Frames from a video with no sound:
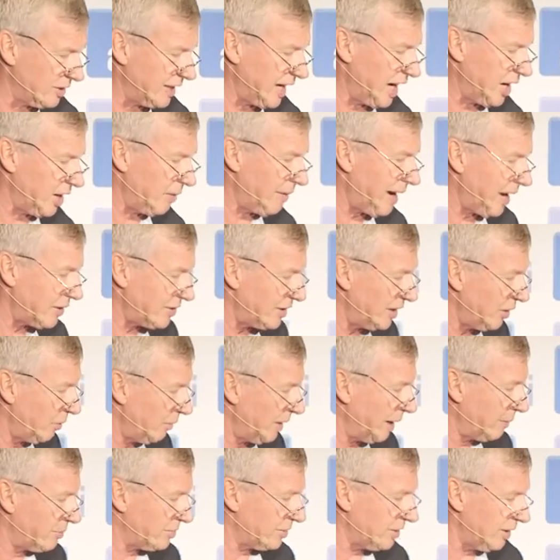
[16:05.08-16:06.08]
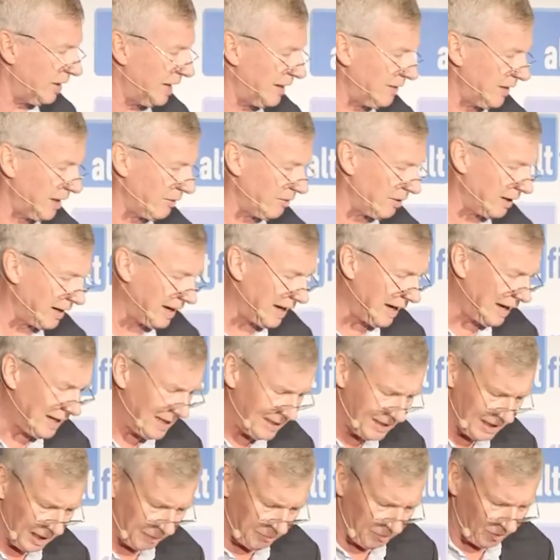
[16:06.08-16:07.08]
Go to ASIC website, they've got any
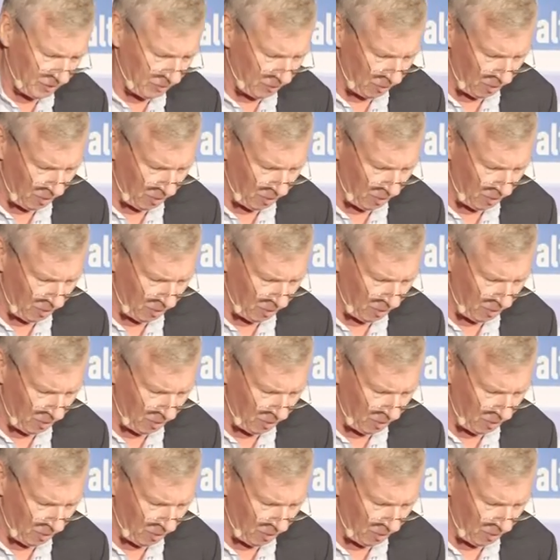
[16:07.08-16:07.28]
number of